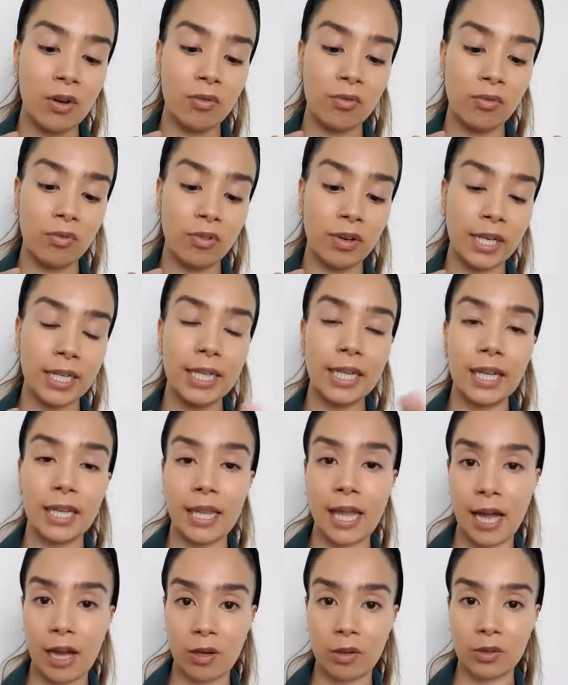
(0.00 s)
really
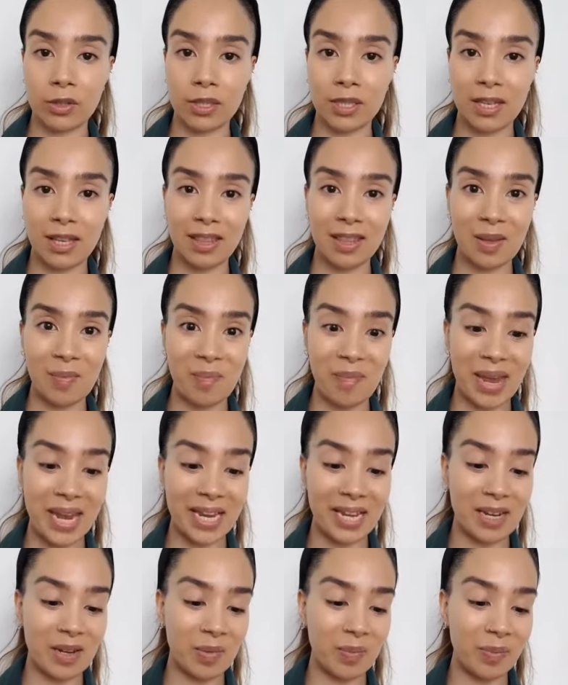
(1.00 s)
allows the
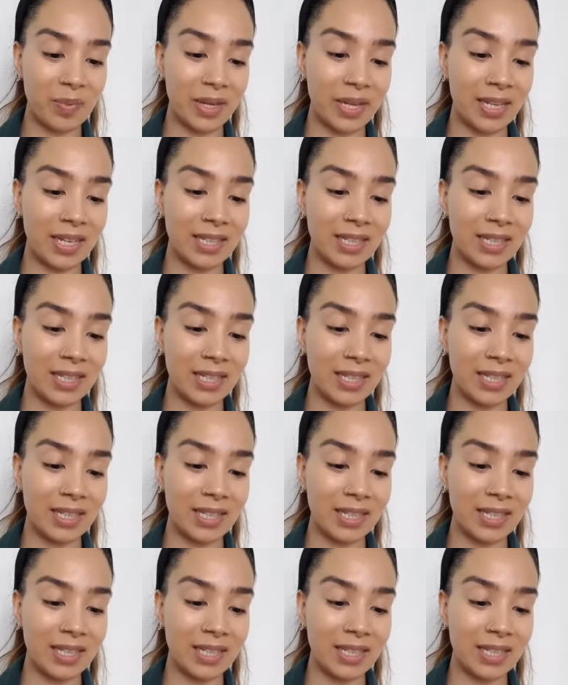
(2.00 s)
makeup